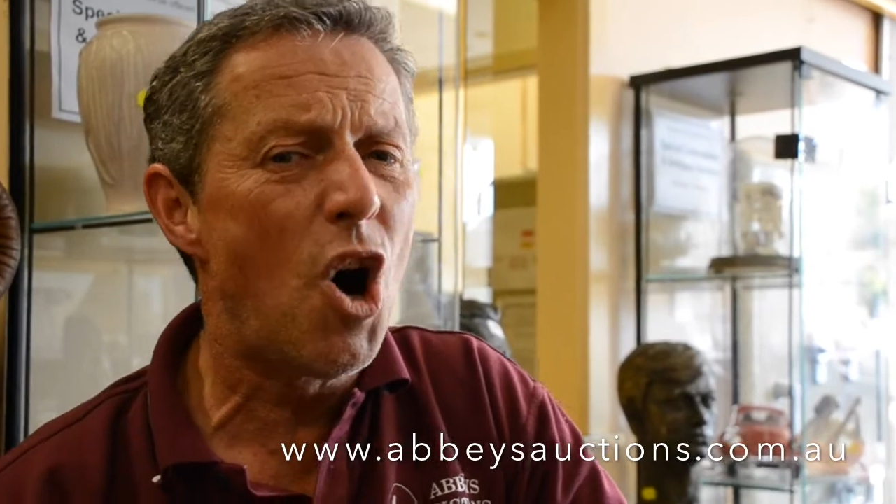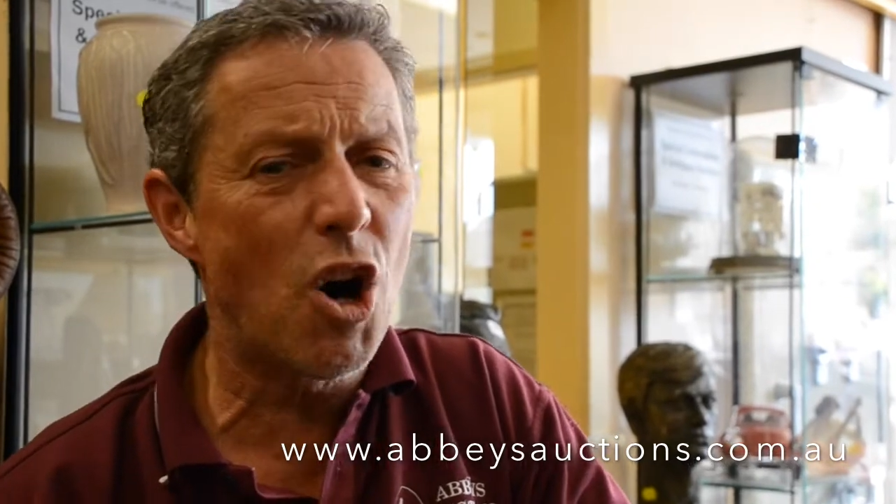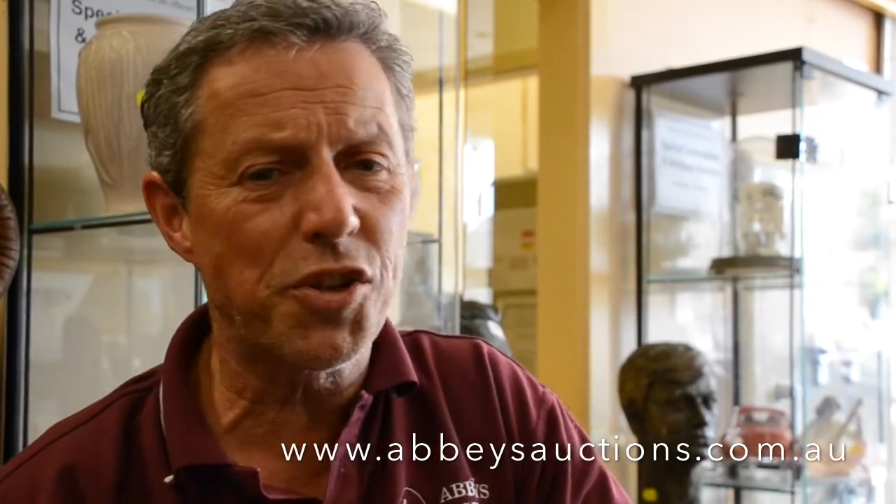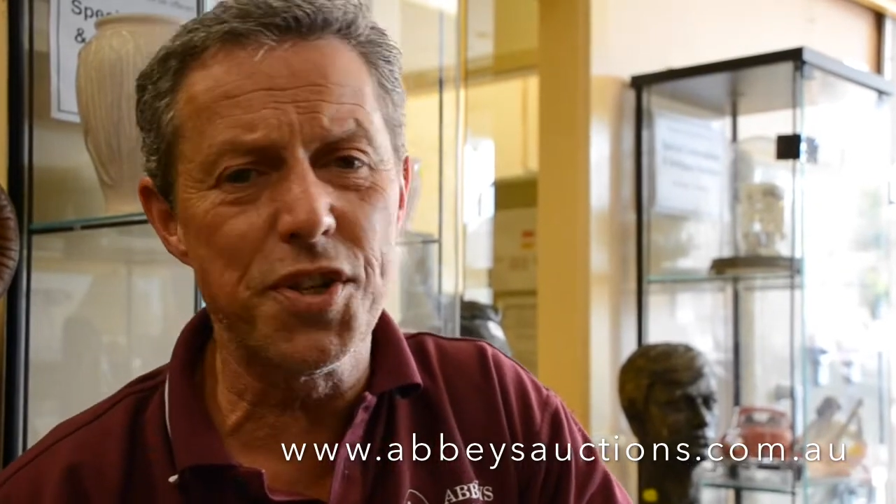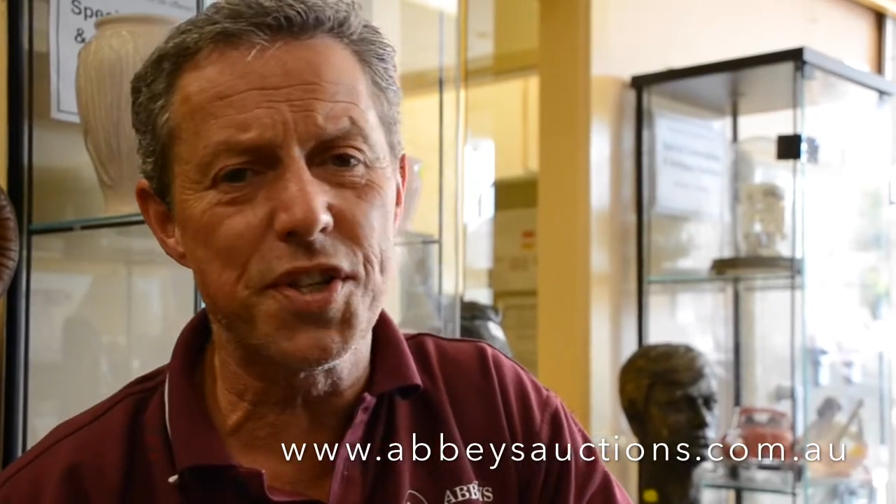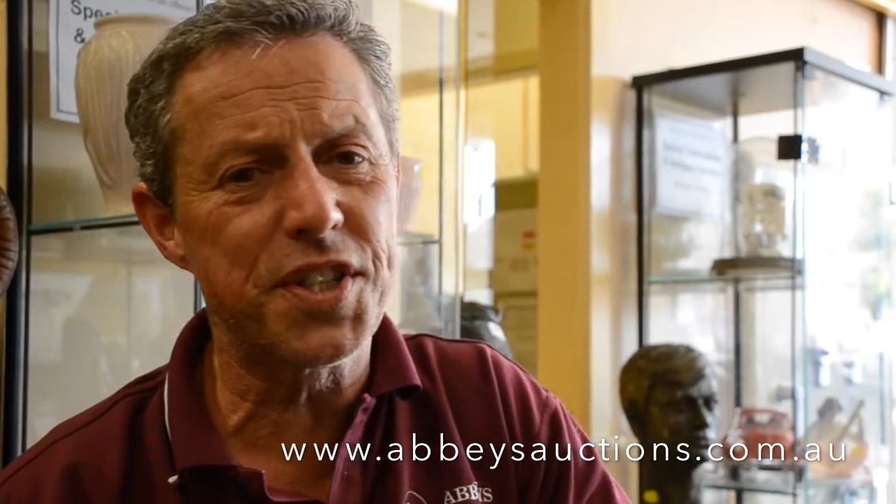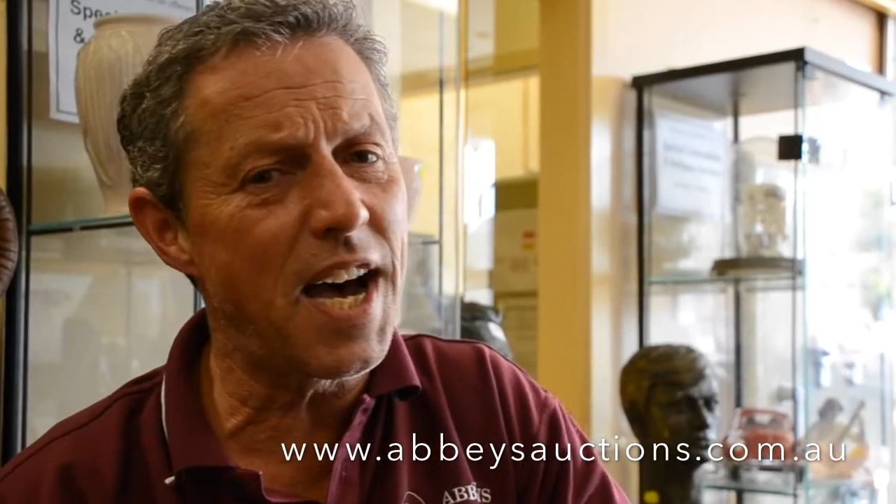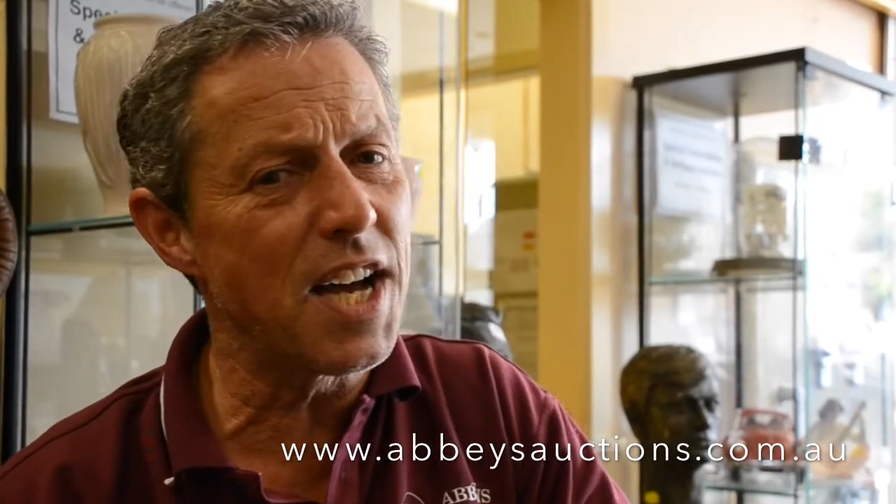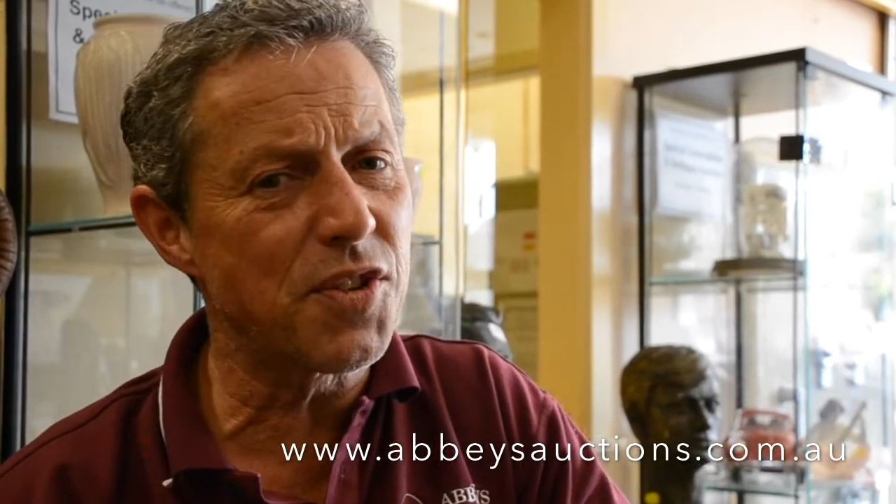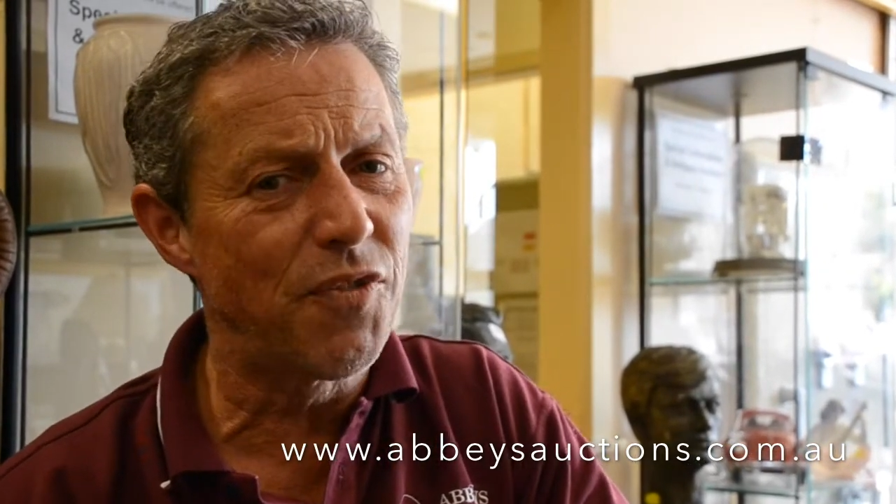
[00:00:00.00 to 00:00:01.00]
Auction
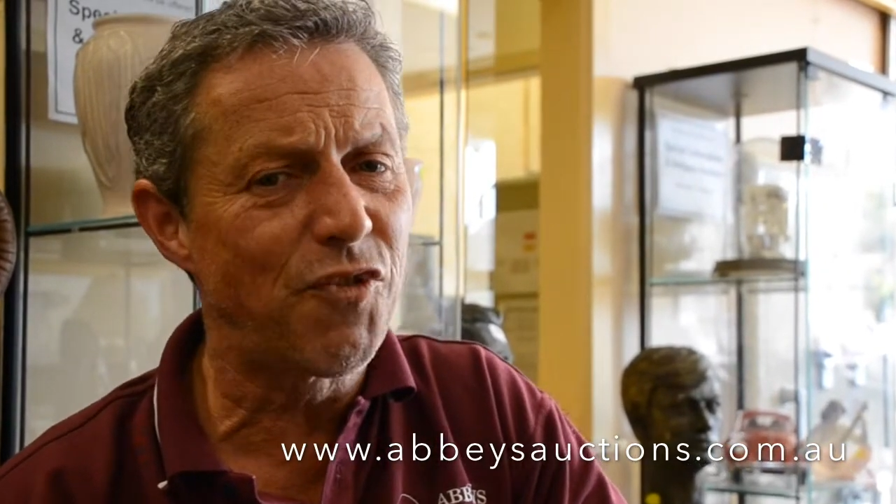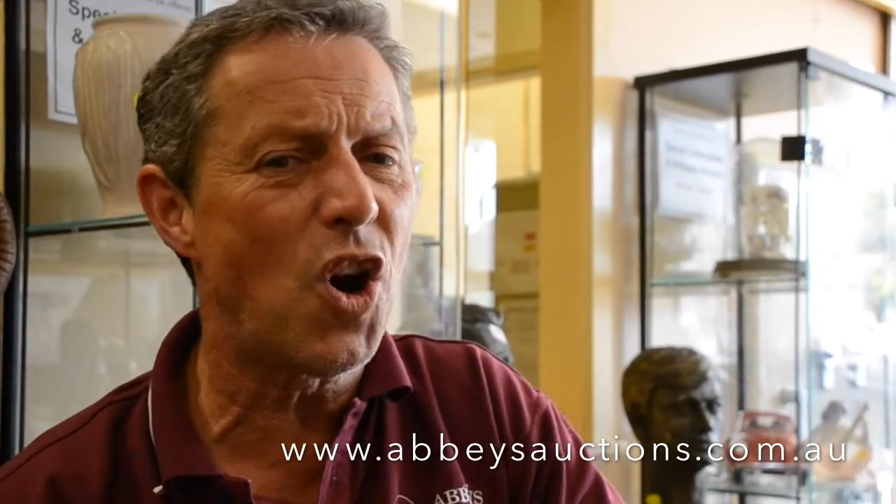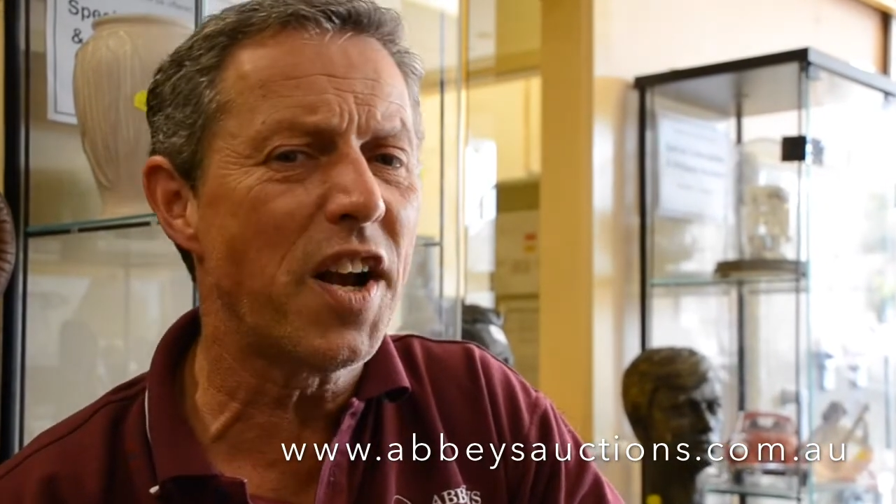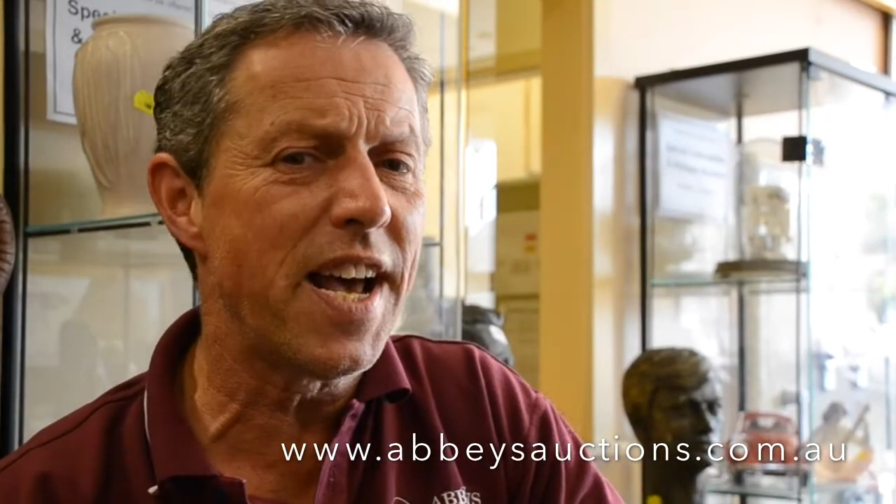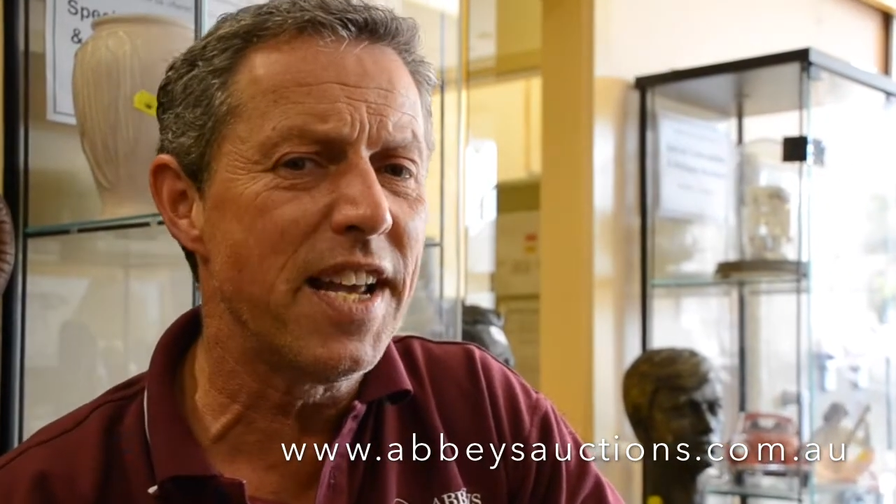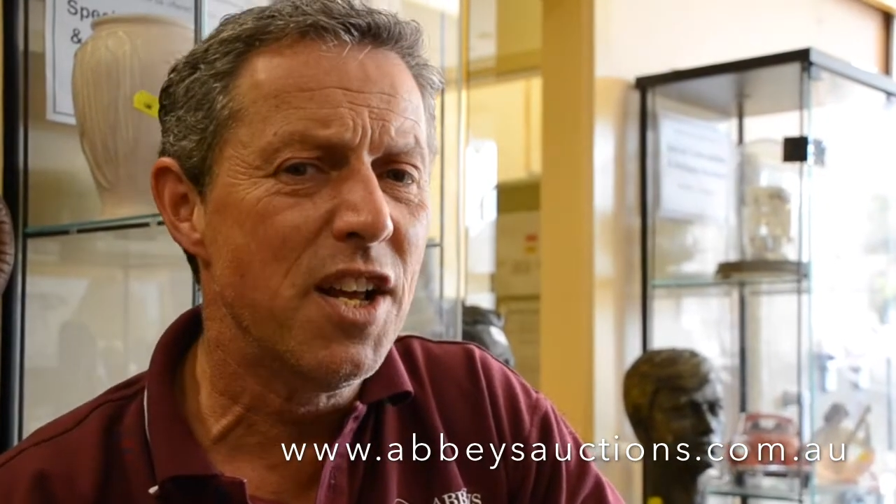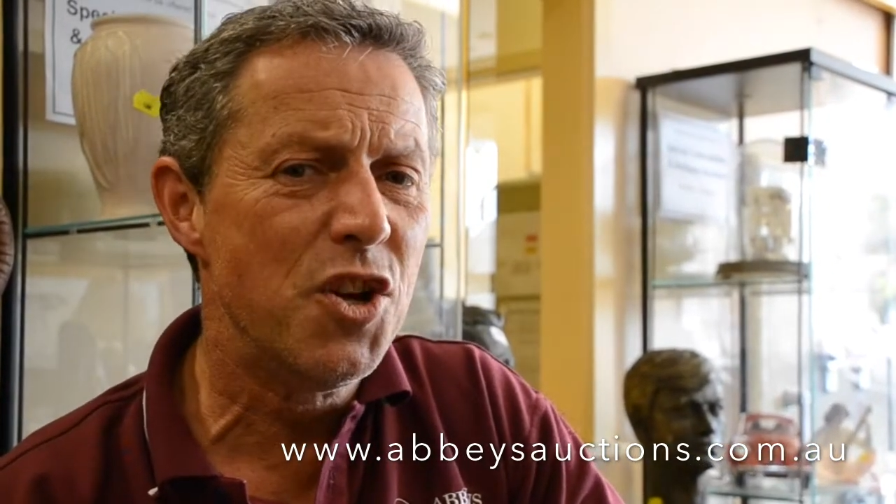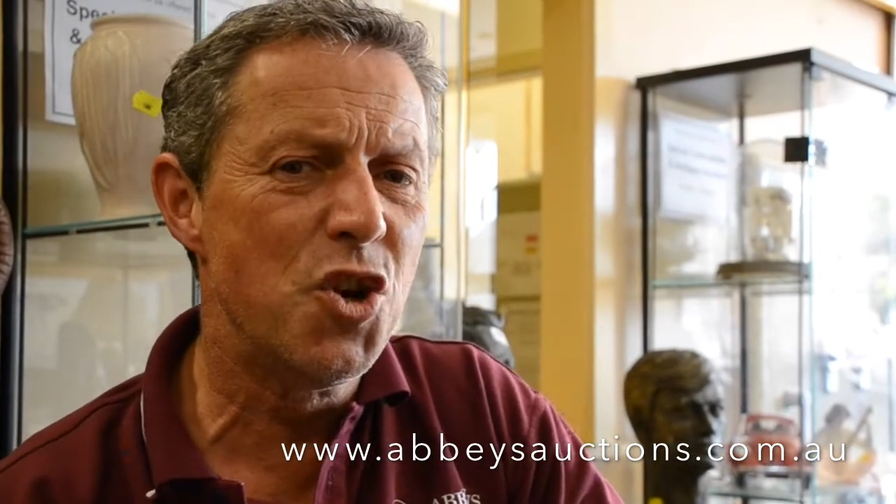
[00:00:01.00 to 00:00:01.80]
starts Friday,